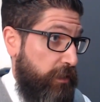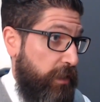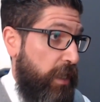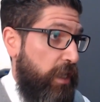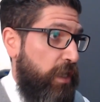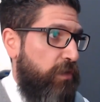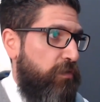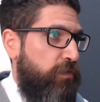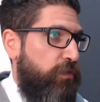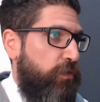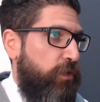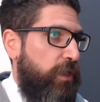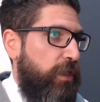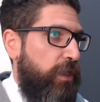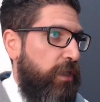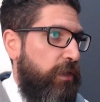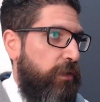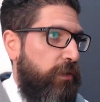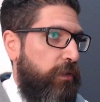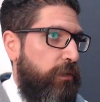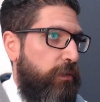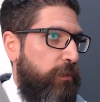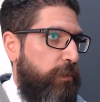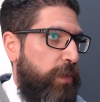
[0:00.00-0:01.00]

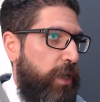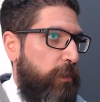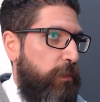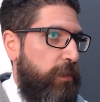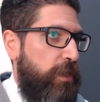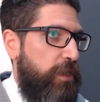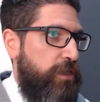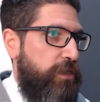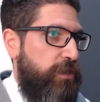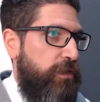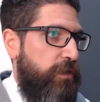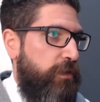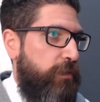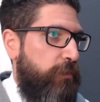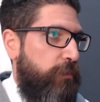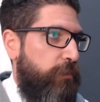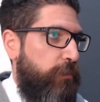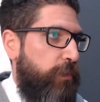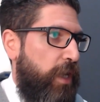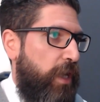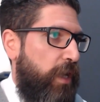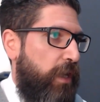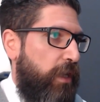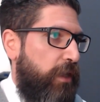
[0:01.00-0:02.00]
thankfully published
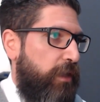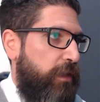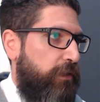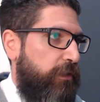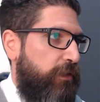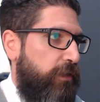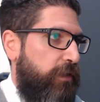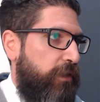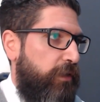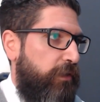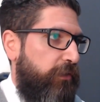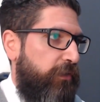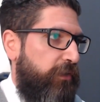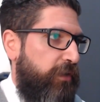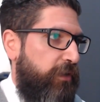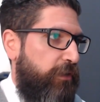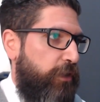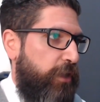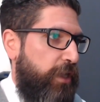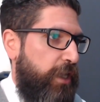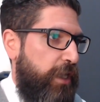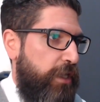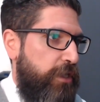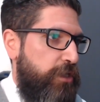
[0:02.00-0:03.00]
by the
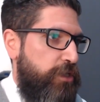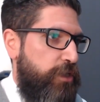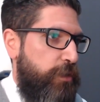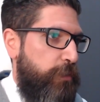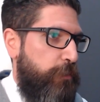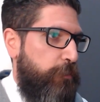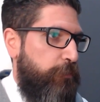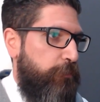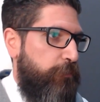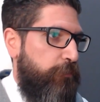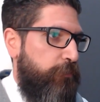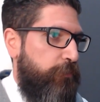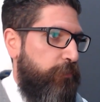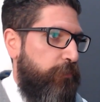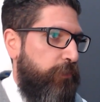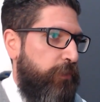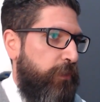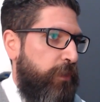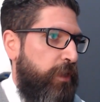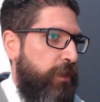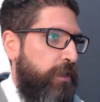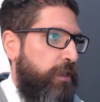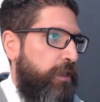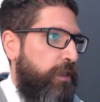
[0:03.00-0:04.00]
Zero Hedge.
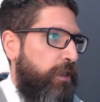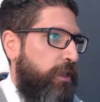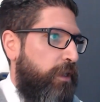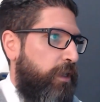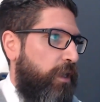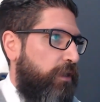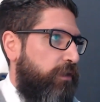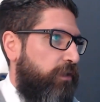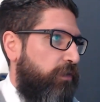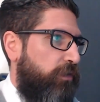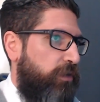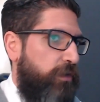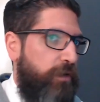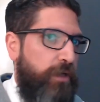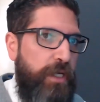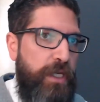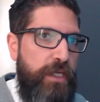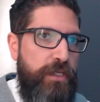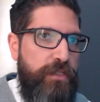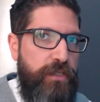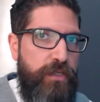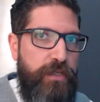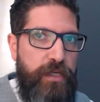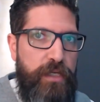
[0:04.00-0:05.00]
And the Zero
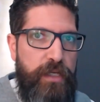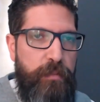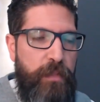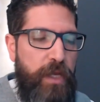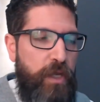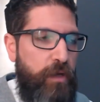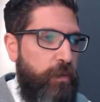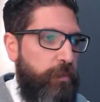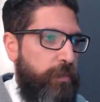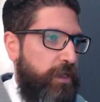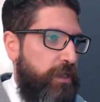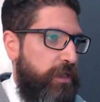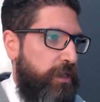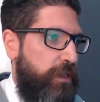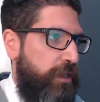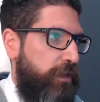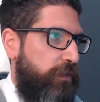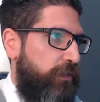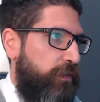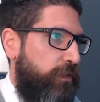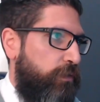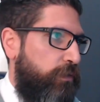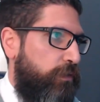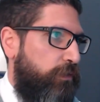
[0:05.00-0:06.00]
Hedge, in my opinion,
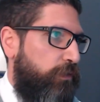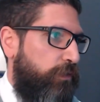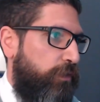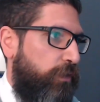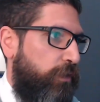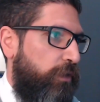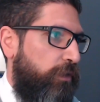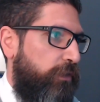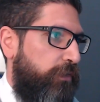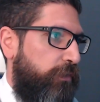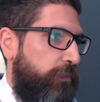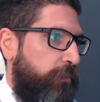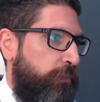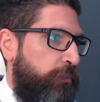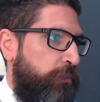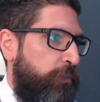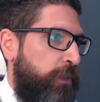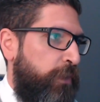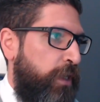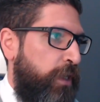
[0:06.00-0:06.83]
is a good source.